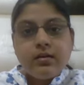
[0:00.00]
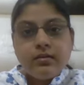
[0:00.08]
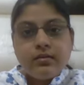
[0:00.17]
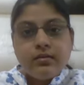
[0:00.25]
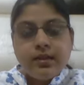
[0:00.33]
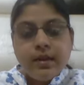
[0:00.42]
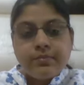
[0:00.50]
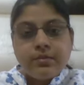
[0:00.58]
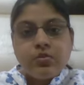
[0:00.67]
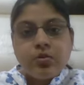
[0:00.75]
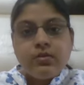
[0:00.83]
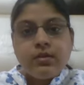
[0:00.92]

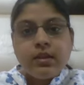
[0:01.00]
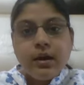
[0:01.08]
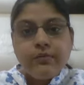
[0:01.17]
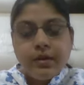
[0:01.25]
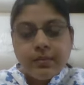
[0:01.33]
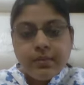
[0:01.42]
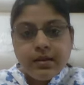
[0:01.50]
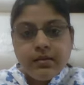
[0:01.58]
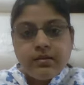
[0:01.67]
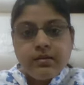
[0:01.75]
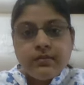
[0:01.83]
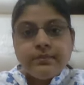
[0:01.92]
receptors on the nerve
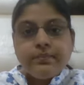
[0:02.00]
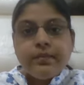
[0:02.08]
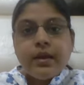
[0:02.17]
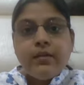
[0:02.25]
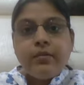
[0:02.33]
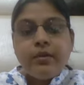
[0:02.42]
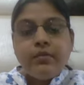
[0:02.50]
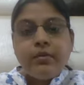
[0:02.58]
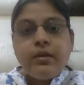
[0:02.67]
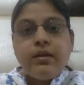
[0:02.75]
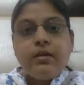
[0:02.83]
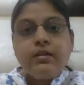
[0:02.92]
terminals. And when
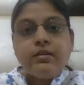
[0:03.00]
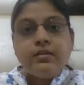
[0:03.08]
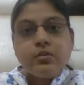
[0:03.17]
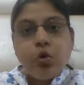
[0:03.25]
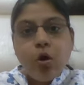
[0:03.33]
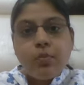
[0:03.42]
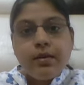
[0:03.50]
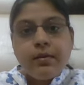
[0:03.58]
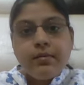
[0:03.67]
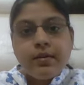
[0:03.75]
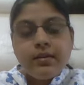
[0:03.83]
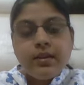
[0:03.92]
we stop
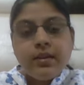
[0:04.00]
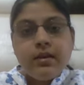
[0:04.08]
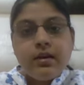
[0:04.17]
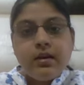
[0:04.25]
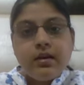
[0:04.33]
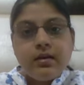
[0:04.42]
giving the